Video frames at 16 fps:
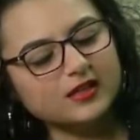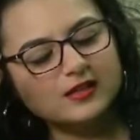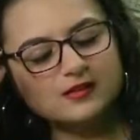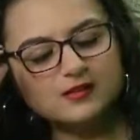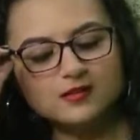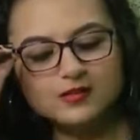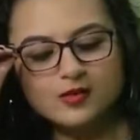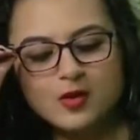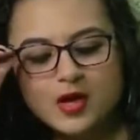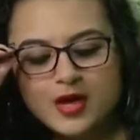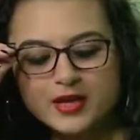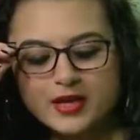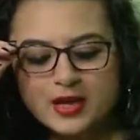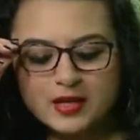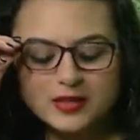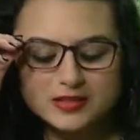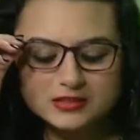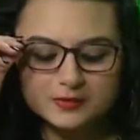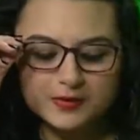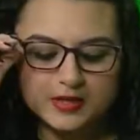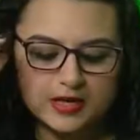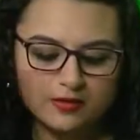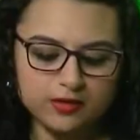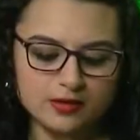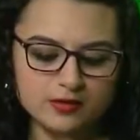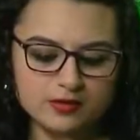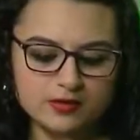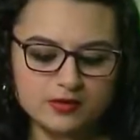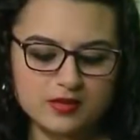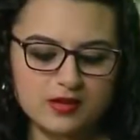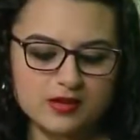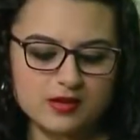I don't know. KD's been out here
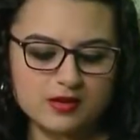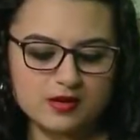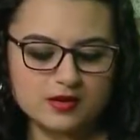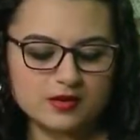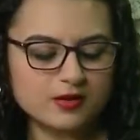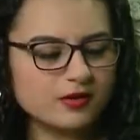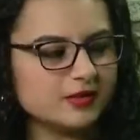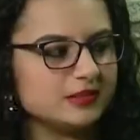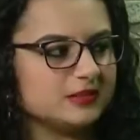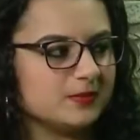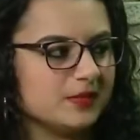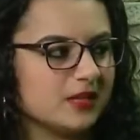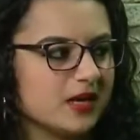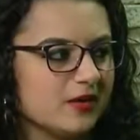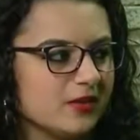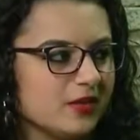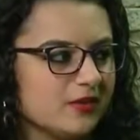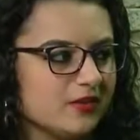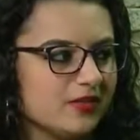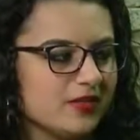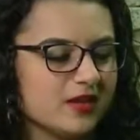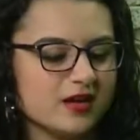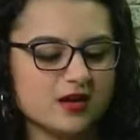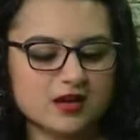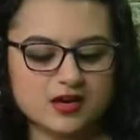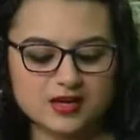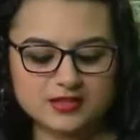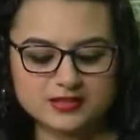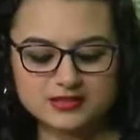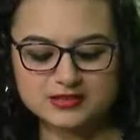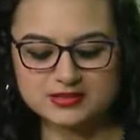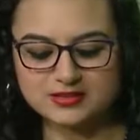and there. Curry's been out here and
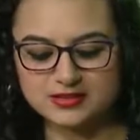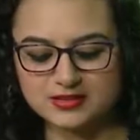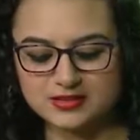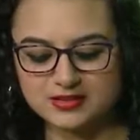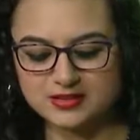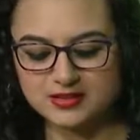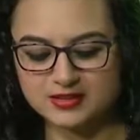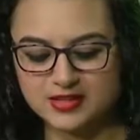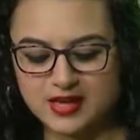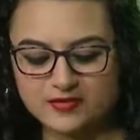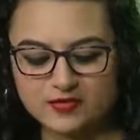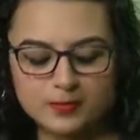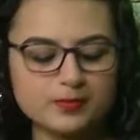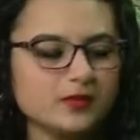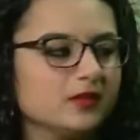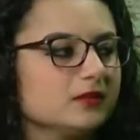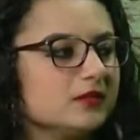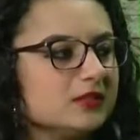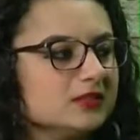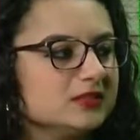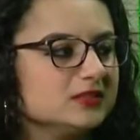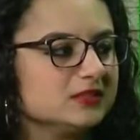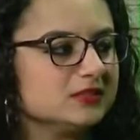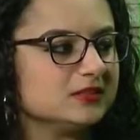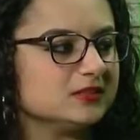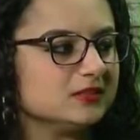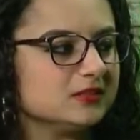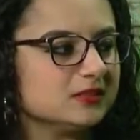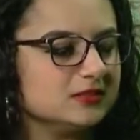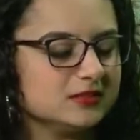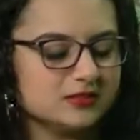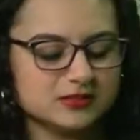there. They haven't been
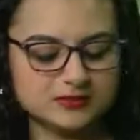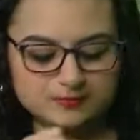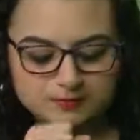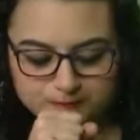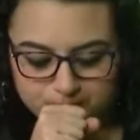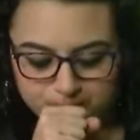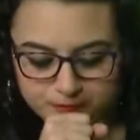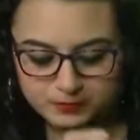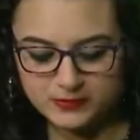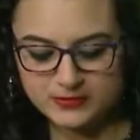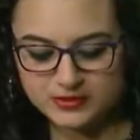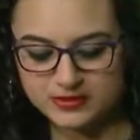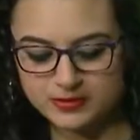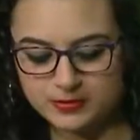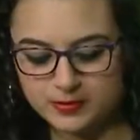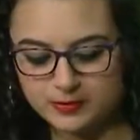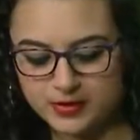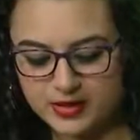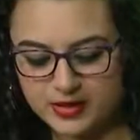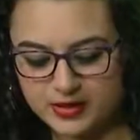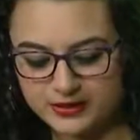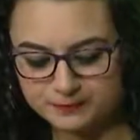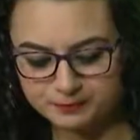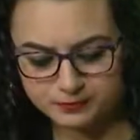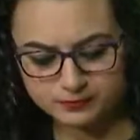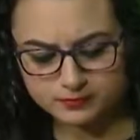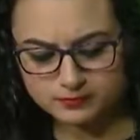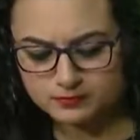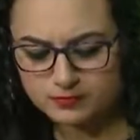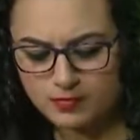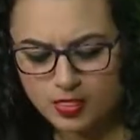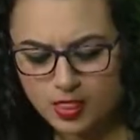consistent. Excuse me. But,
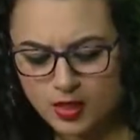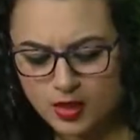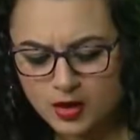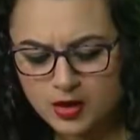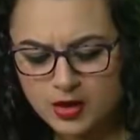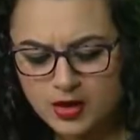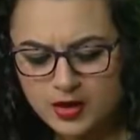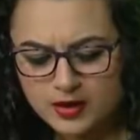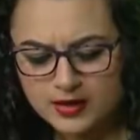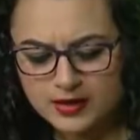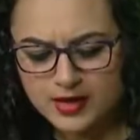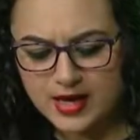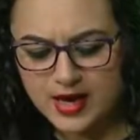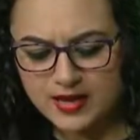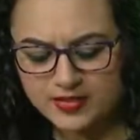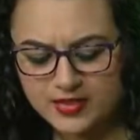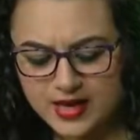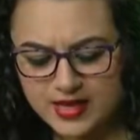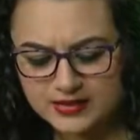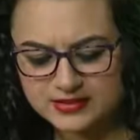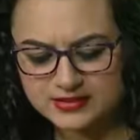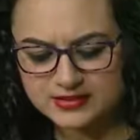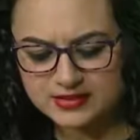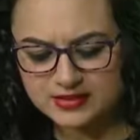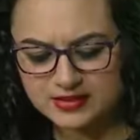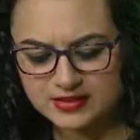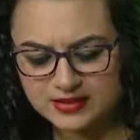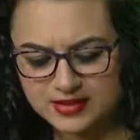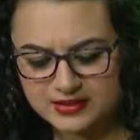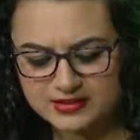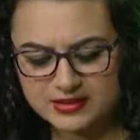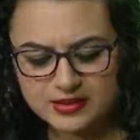yeah, that's
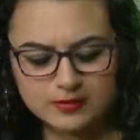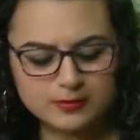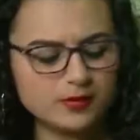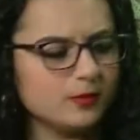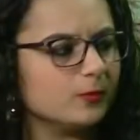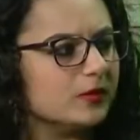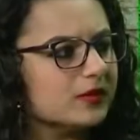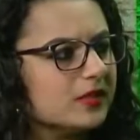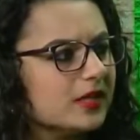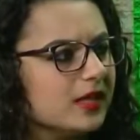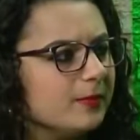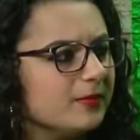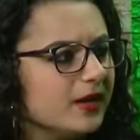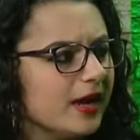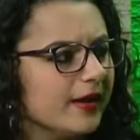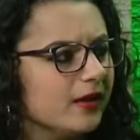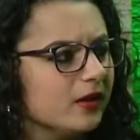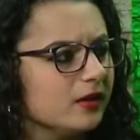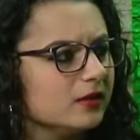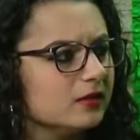going to be one to keep an eye on.